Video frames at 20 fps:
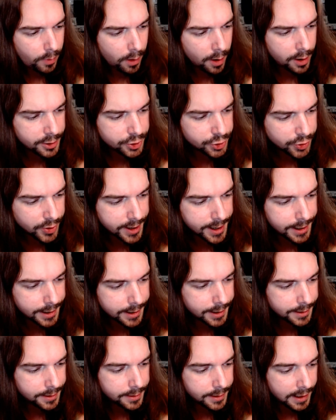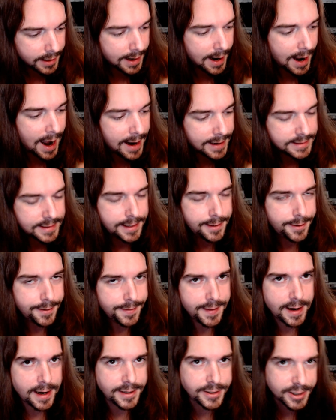a cocktail
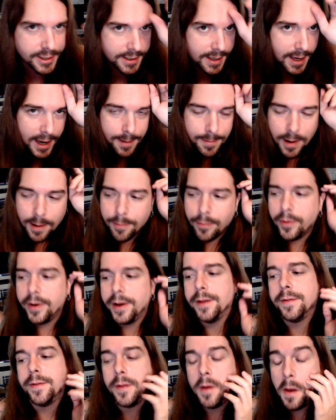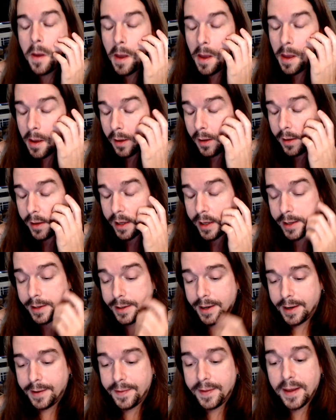that I just came up with in
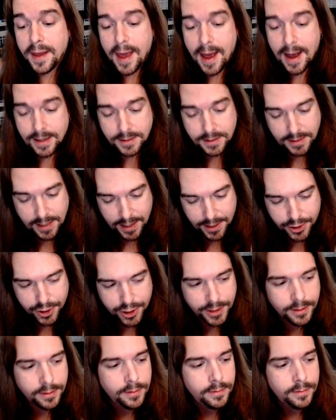the gas station,